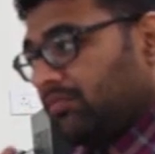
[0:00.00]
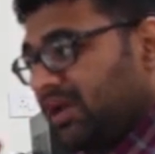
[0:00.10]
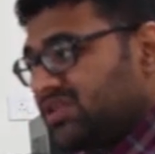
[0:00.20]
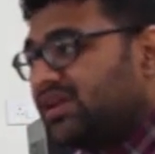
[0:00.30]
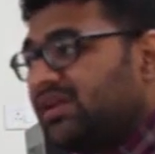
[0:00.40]

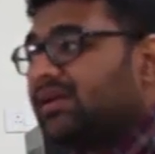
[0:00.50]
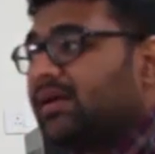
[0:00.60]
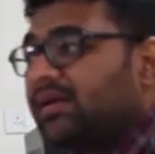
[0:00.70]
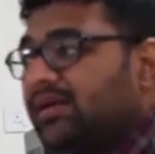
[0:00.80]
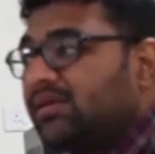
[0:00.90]
measure it
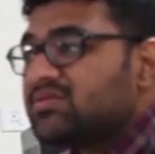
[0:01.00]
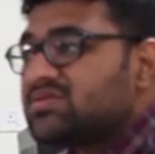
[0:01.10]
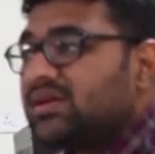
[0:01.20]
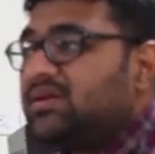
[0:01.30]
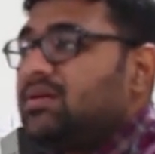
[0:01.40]

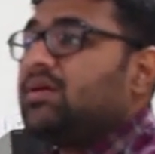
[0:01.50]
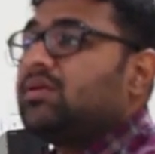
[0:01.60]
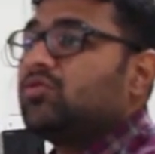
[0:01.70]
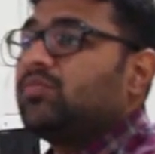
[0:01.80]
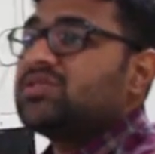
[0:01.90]
continuously,
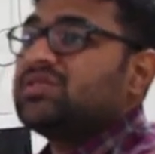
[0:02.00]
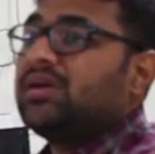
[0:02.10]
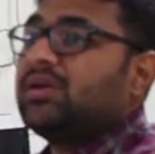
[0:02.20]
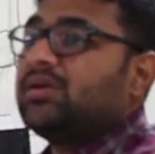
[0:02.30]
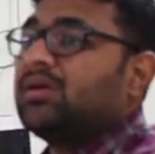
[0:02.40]
to measure
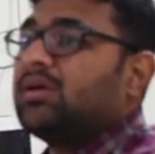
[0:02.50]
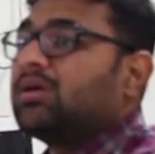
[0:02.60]
it